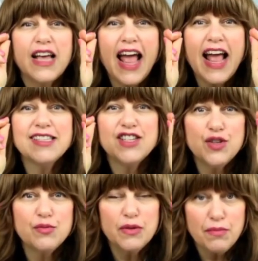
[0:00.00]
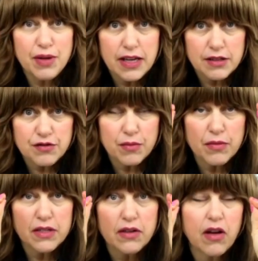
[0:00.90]
as human beings from the
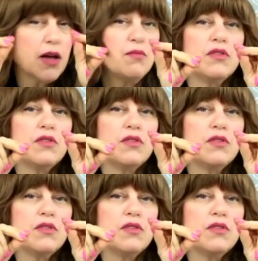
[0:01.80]
time